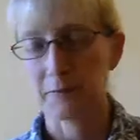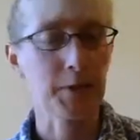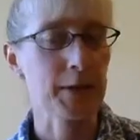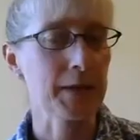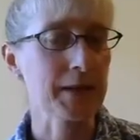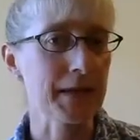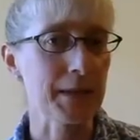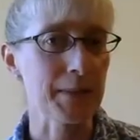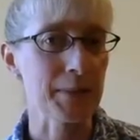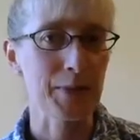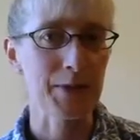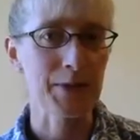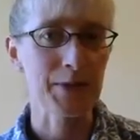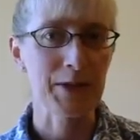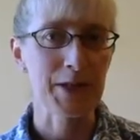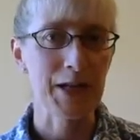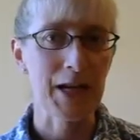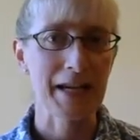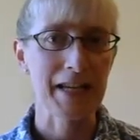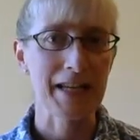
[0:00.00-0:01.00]
really
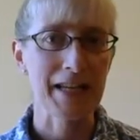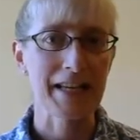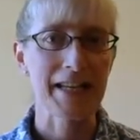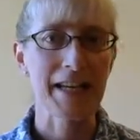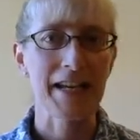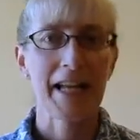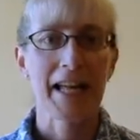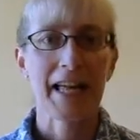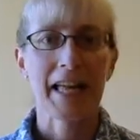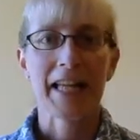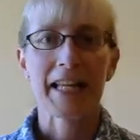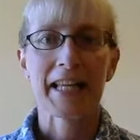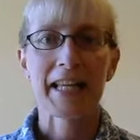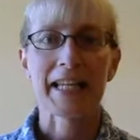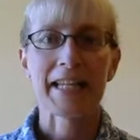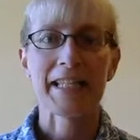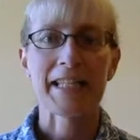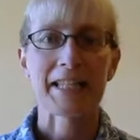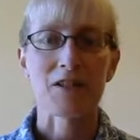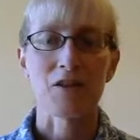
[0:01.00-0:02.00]
appreciated
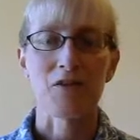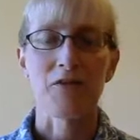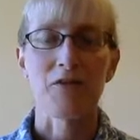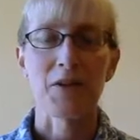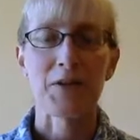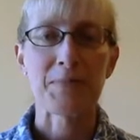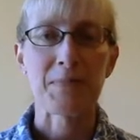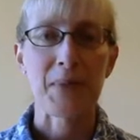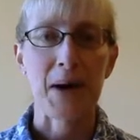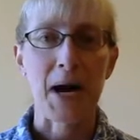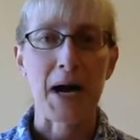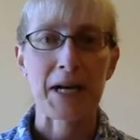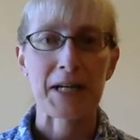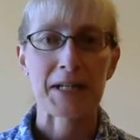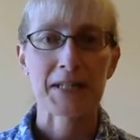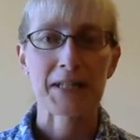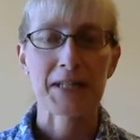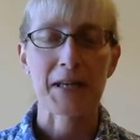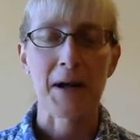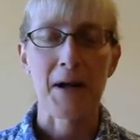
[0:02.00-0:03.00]
getting such a fun box.